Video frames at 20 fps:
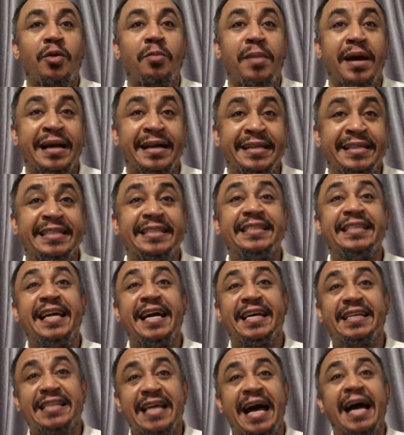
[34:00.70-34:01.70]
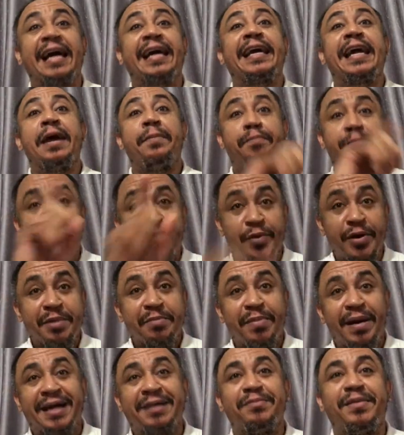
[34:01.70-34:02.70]
marriages, yes, and kept people in
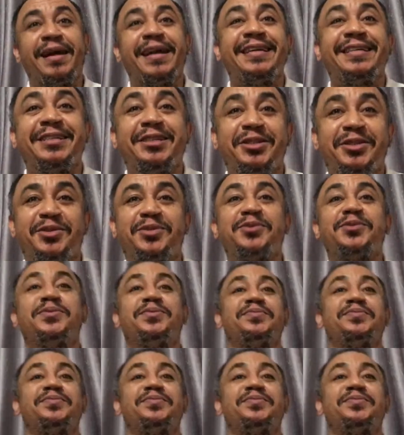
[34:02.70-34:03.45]
bad marriages too.